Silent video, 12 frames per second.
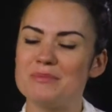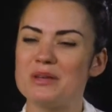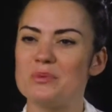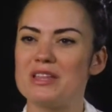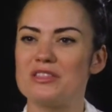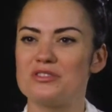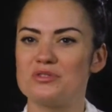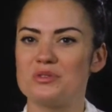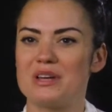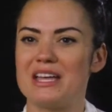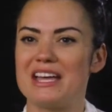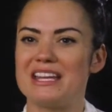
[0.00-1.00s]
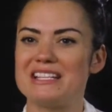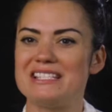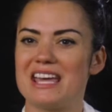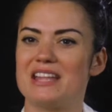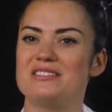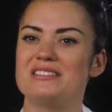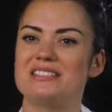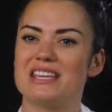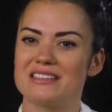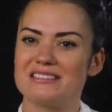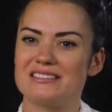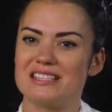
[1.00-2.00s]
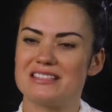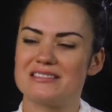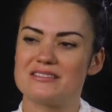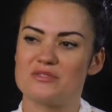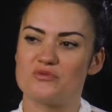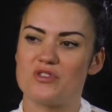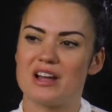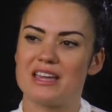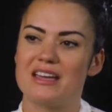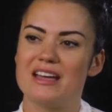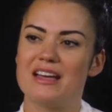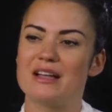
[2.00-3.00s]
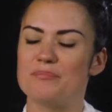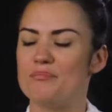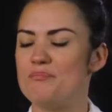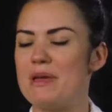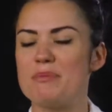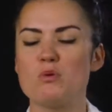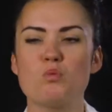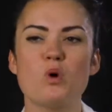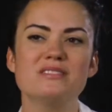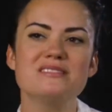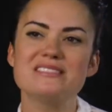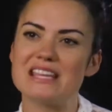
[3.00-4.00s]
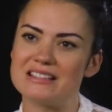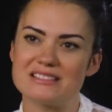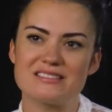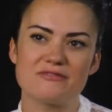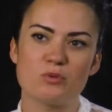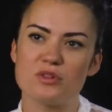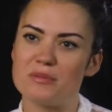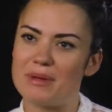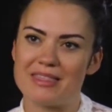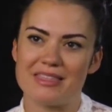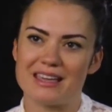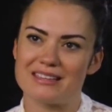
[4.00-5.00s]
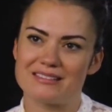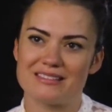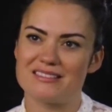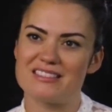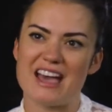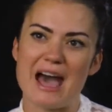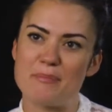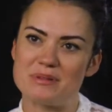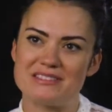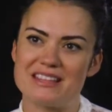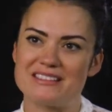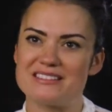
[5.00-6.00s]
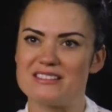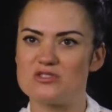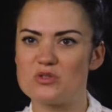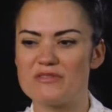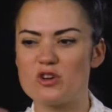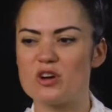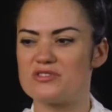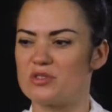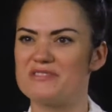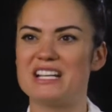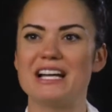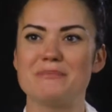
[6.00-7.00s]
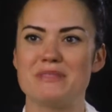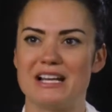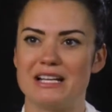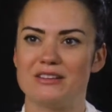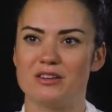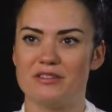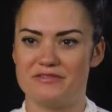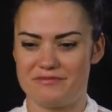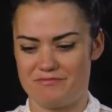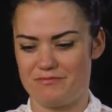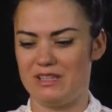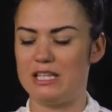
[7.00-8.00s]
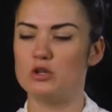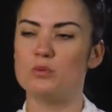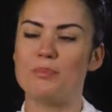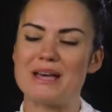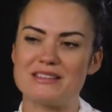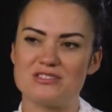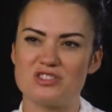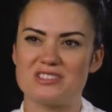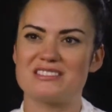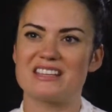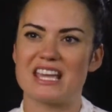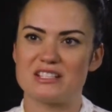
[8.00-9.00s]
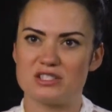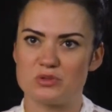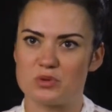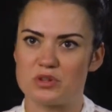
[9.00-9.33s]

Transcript: my way through it, and I tend to take scenes and write maybe one sentence of what the big thing that happens in that scene. So I've got a sort of timeline of little bits, just as I get to know